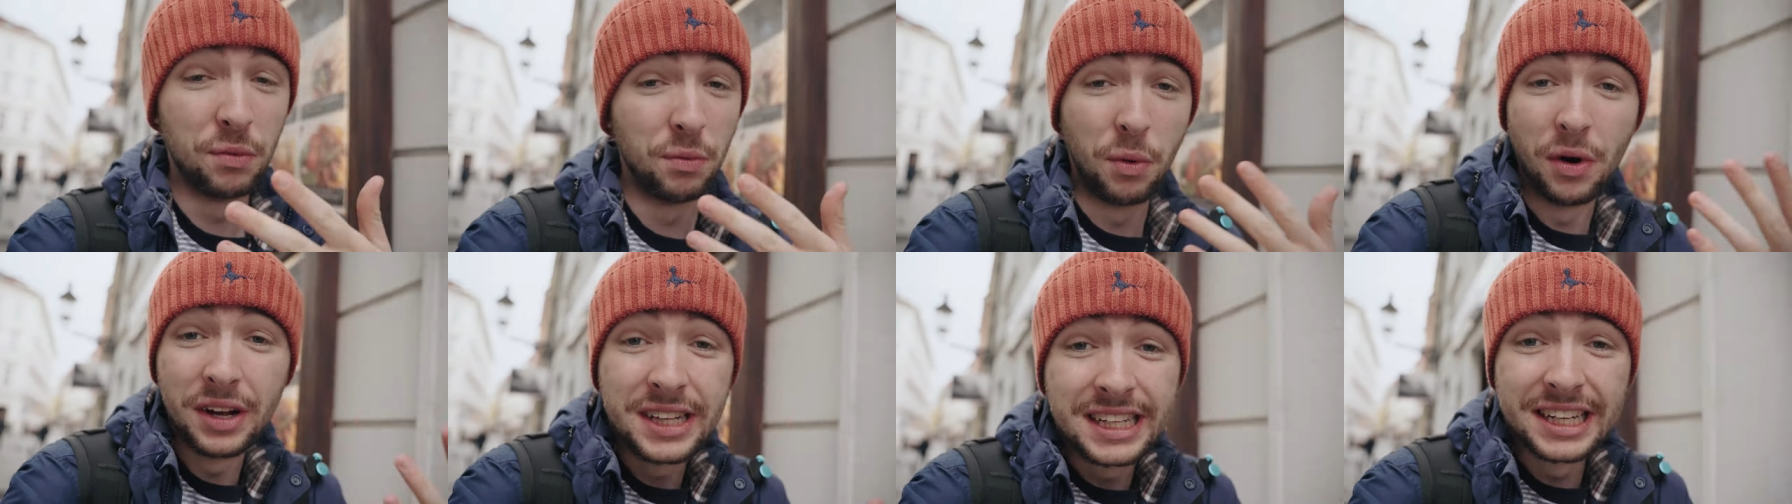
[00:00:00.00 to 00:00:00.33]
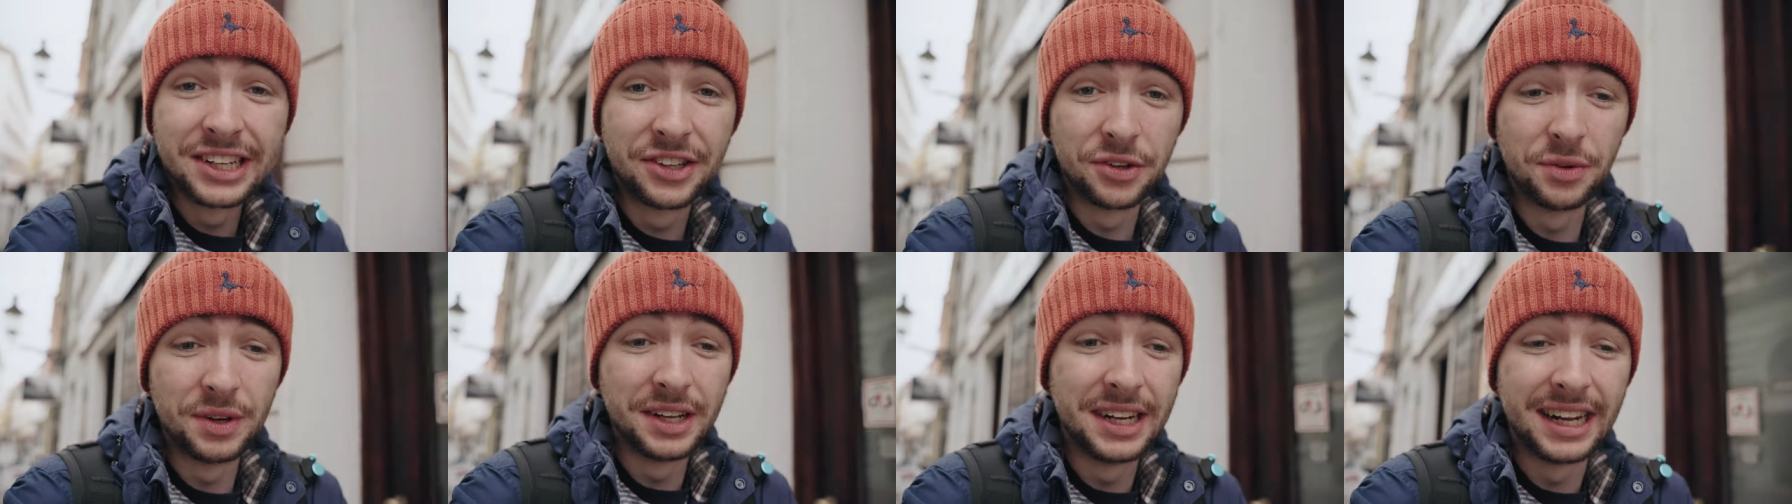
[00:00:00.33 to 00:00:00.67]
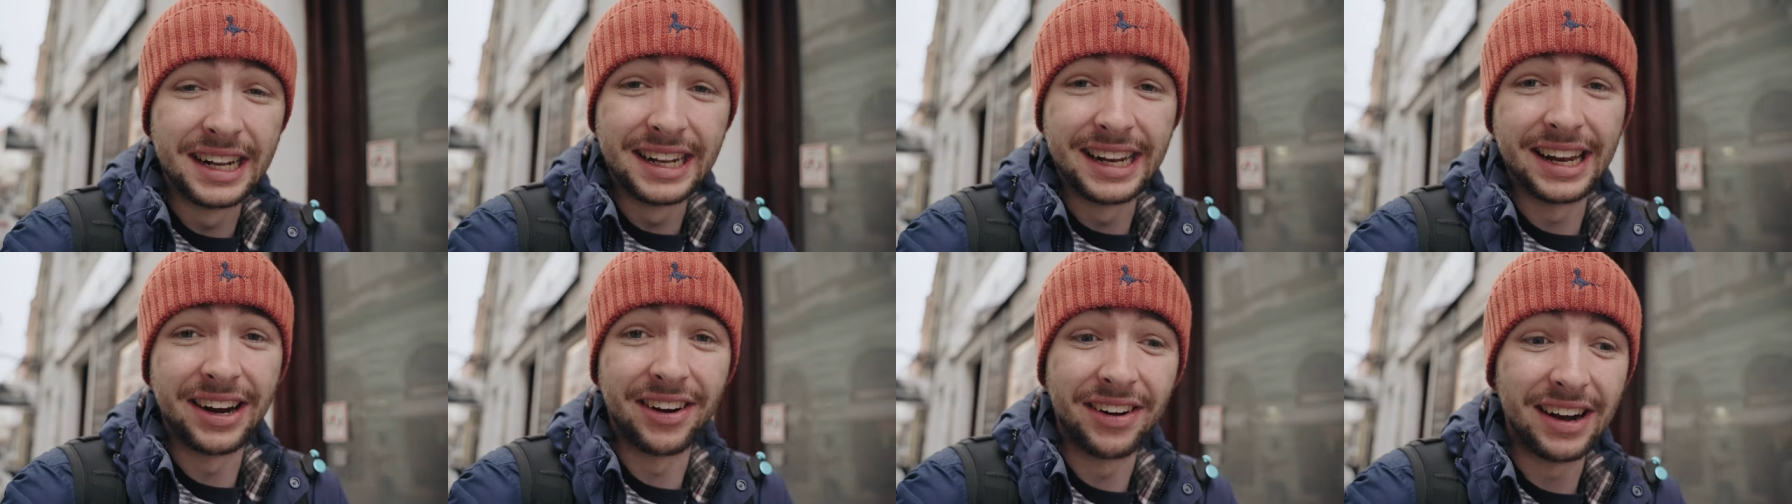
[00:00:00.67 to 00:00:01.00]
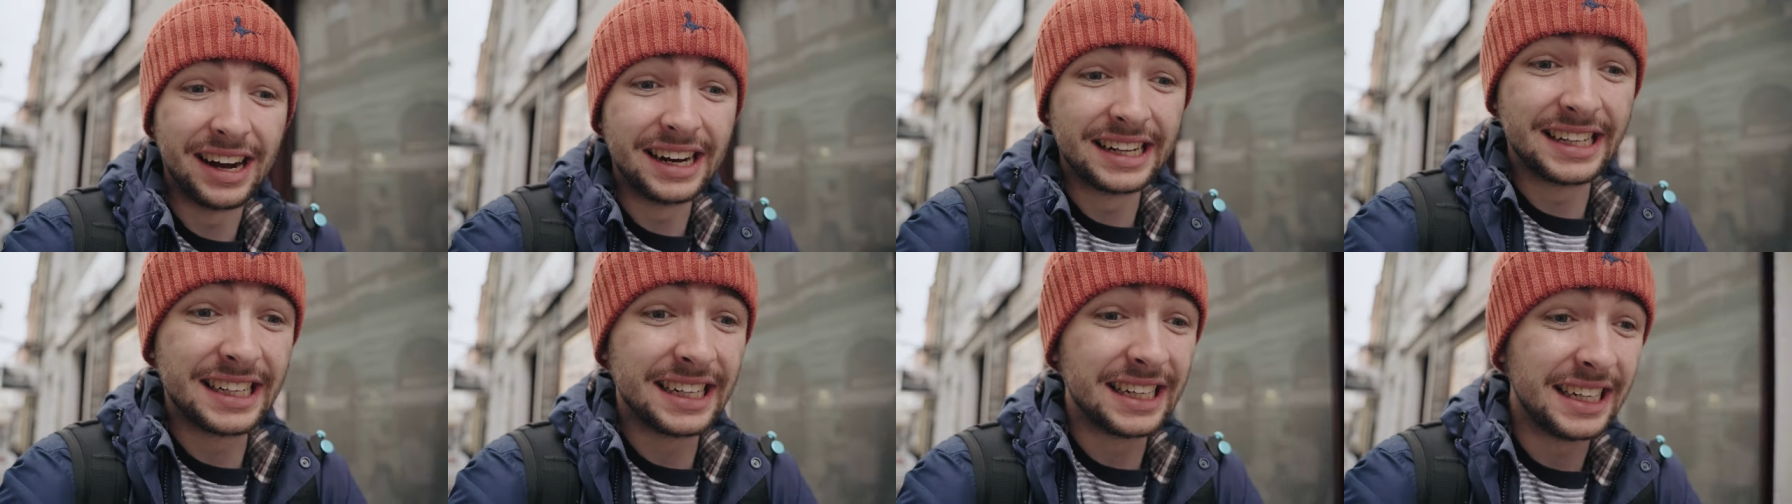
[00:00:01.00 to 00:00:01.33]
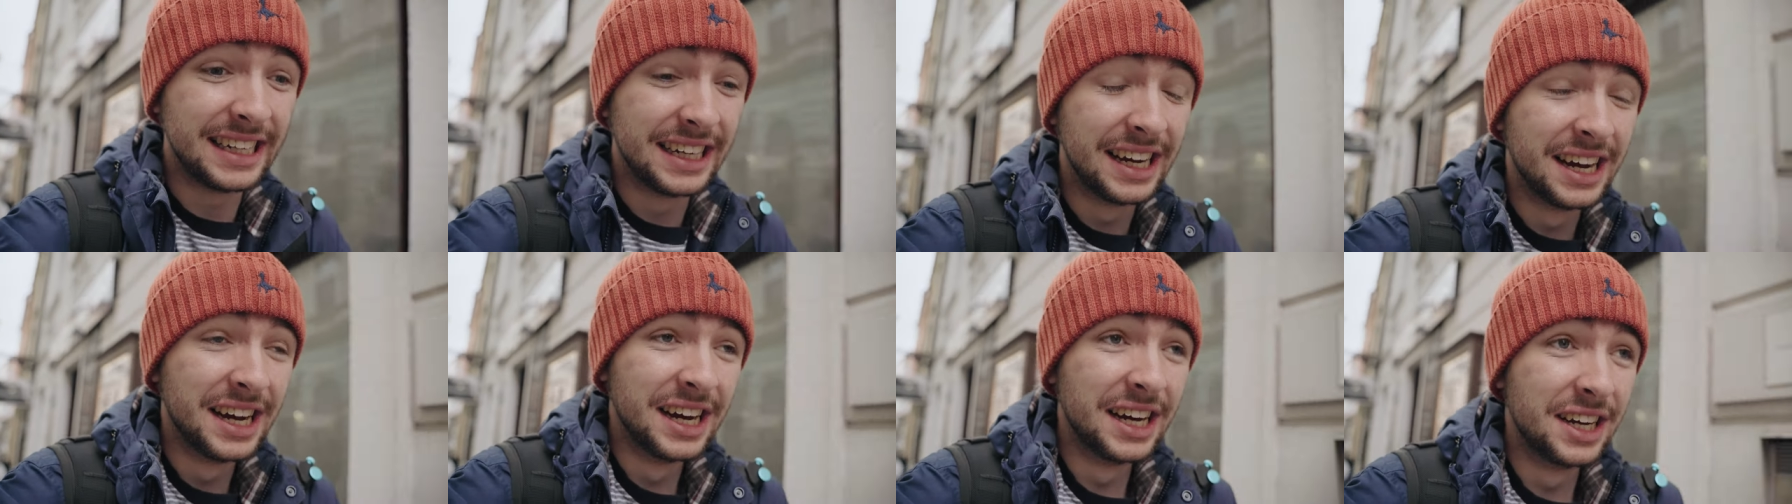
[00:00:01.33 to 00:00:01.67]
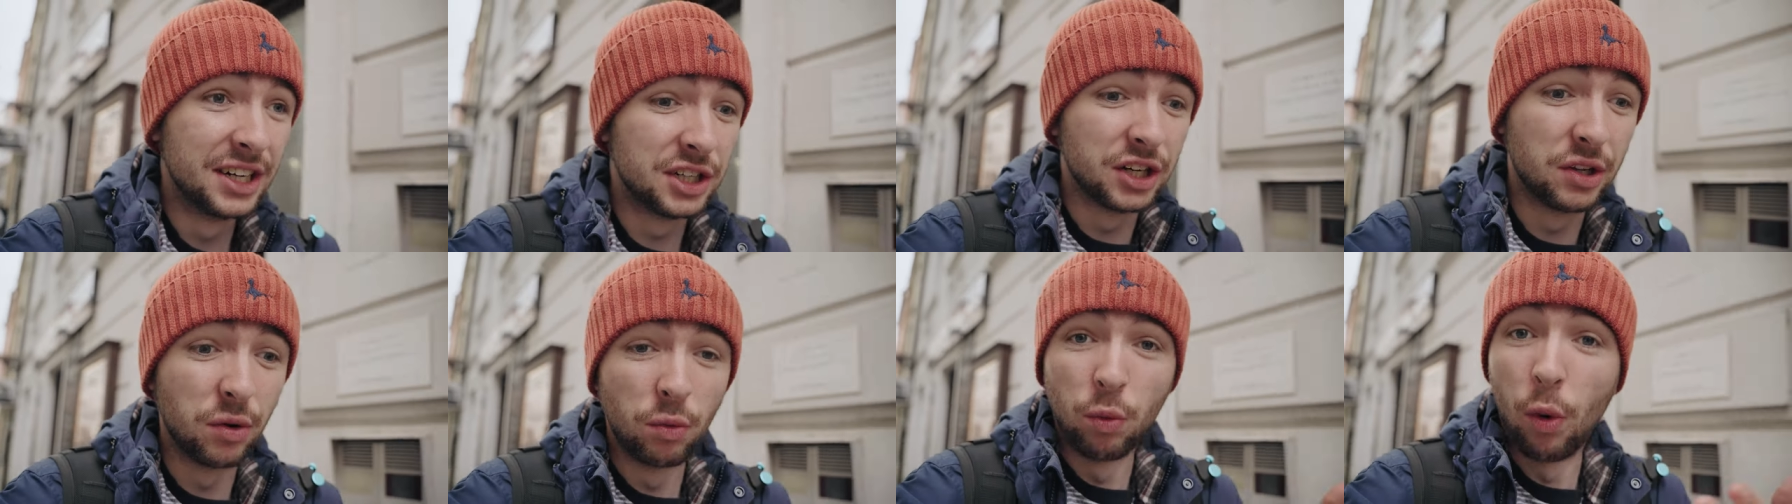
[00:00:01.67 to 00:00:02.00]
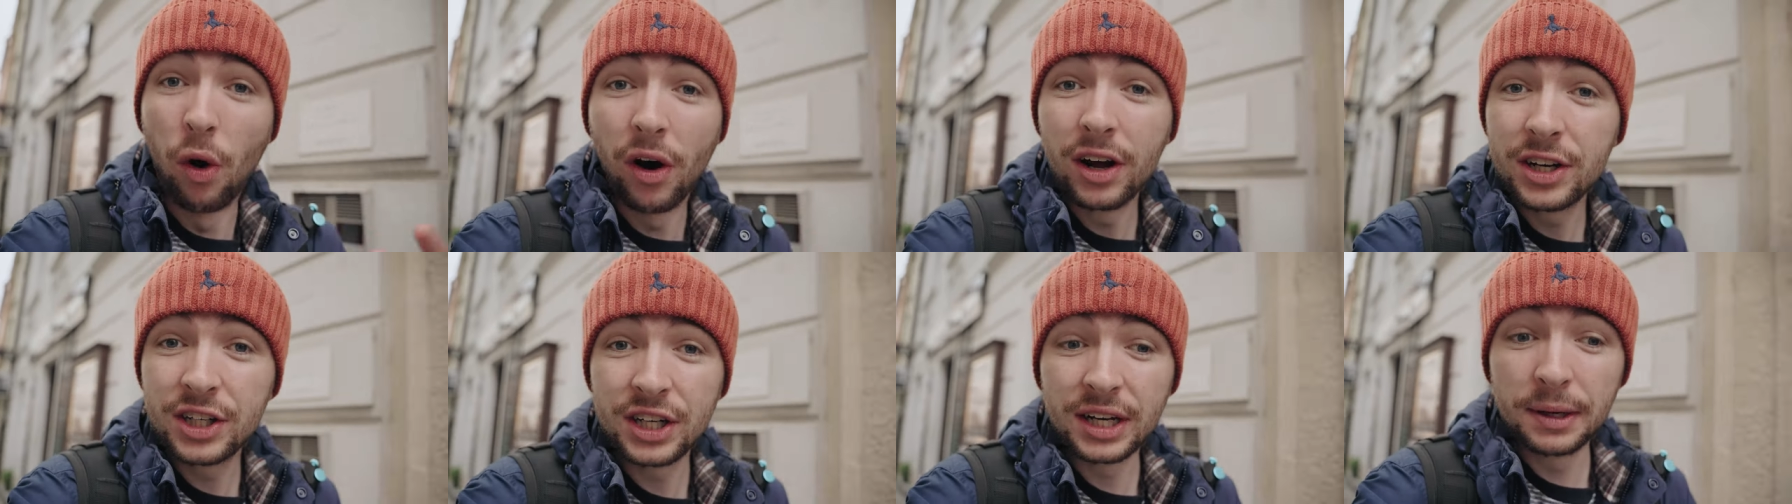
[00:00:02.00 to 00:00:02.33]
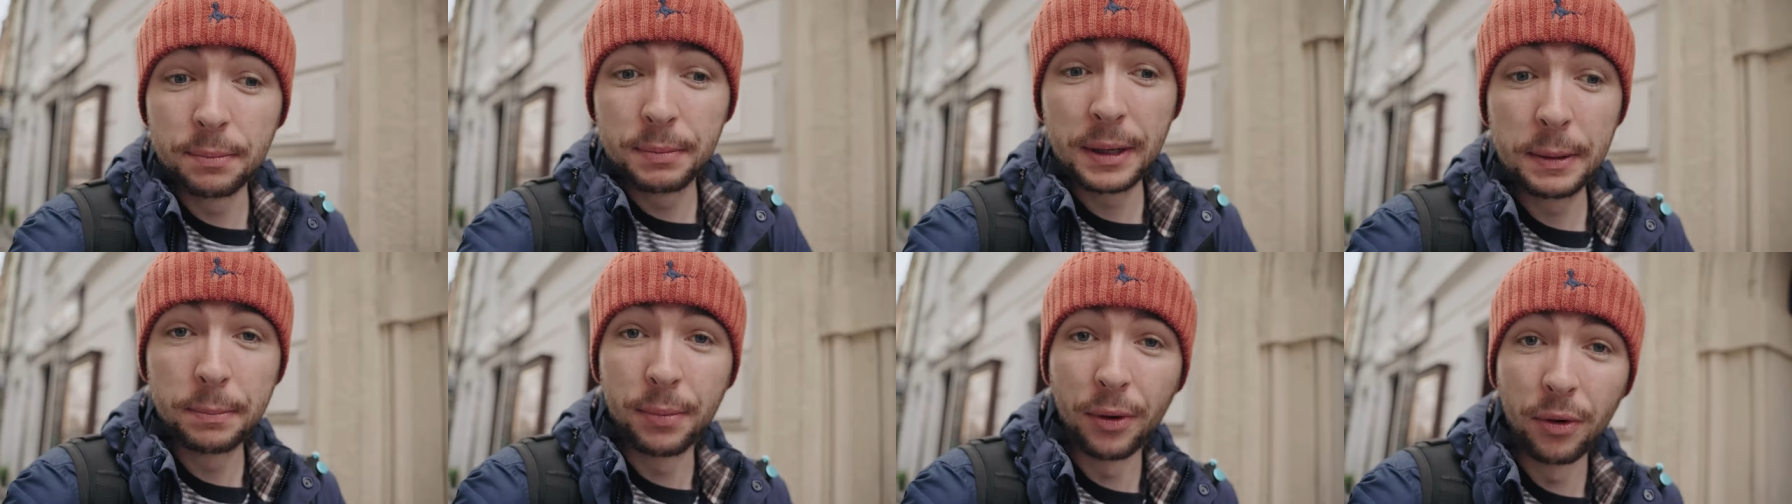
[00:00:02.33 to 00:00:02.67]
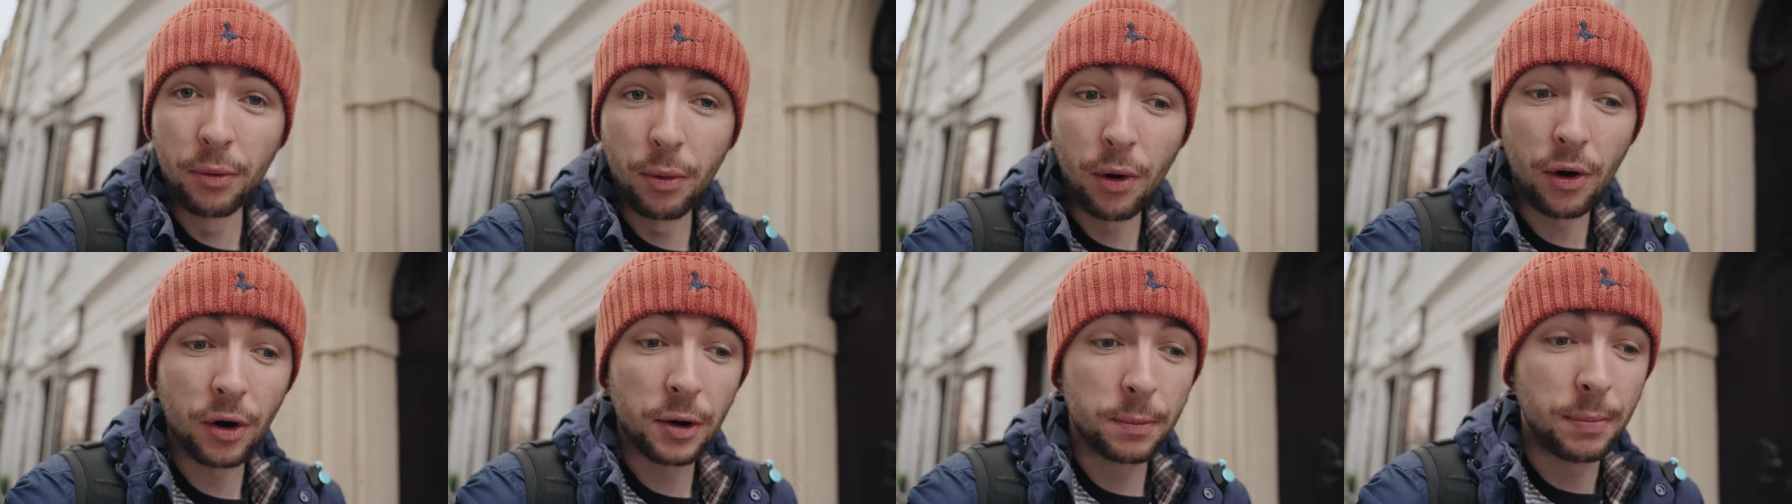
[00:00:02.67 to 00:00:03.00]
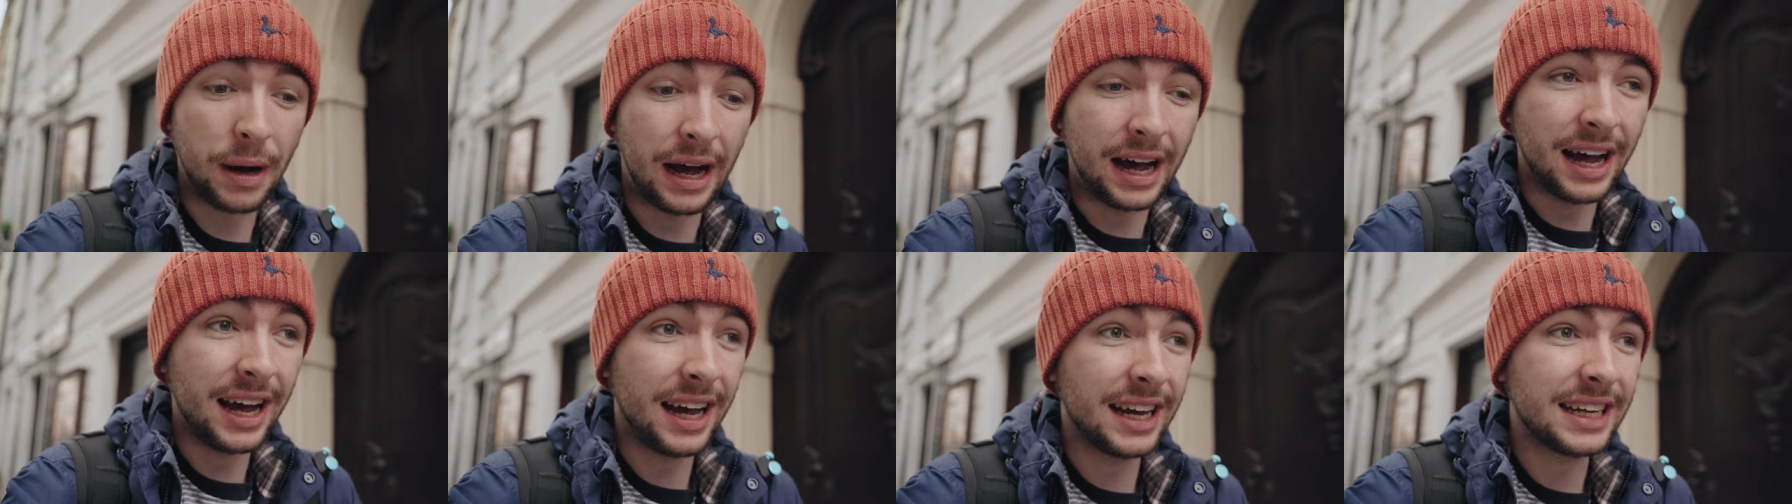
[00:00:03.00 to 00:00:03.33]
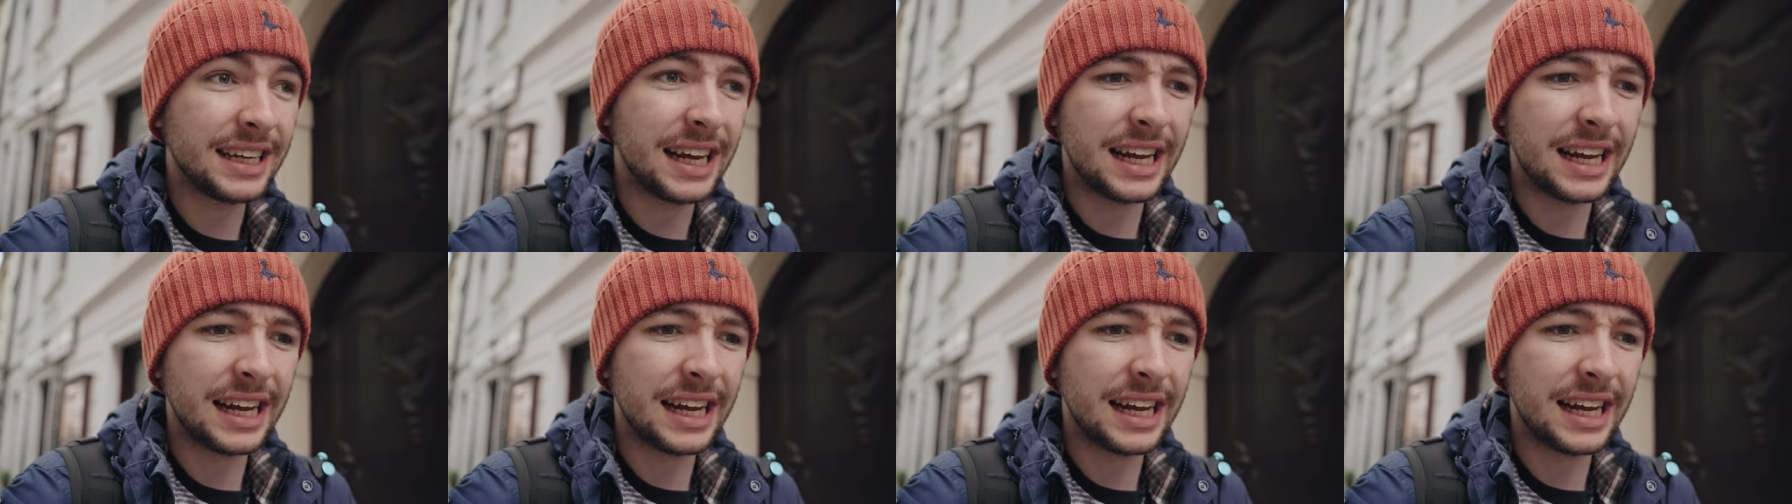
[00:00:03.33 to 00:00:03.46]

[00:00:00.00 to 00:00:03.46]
What's he doing in there? Is he just watching people walk by?